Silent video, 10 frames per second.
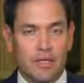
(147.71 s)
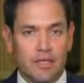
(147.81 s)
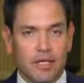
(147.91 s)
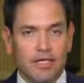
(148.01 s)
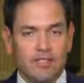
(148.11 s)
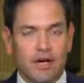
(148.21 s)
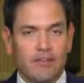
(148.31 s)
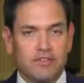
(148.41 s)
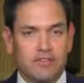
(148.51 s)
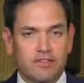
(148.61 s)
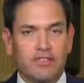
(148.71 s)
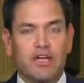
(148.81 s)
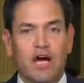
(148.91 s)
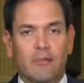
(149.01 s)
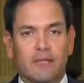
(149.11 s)
election office this
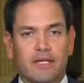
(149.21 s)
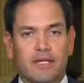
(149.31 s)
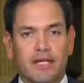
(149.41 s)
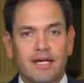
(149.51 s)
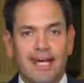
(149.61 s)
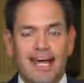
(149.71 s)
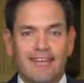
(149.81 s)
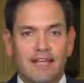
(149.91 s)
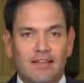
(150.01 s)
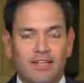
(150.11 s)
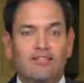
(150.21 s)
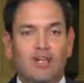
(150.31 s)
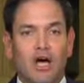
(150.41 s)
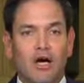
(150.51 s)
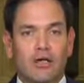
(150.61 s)
incompetent and this
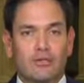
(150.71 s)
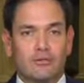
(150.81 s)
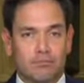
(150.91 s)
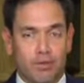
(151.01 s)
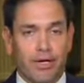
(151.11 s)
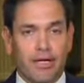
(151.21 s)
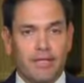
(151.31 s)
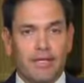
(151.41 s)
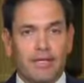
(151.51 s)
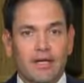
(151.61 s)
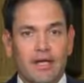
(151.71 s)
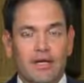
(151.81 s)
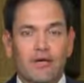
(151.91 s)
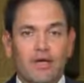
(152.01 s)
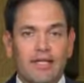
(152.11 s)
law breaking, it
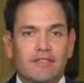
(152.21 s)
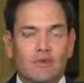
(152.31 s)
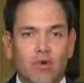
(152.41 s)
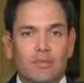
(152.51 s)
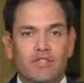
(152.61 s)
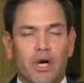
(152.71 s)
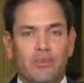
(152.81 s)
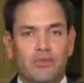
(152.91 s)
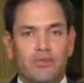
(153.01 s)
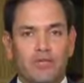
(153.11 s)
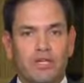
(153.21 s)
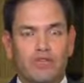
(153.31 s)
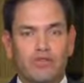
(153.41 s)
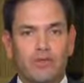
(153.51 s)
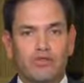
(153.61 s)
creates enormous opportunity
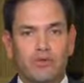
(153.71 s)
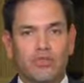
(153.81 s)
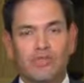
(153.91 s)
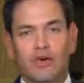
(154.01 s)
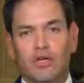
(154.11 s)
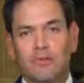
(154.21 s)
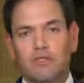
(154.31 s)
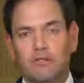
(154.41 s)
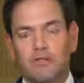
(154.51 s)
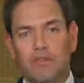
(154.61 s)
for those sorts of arguments to be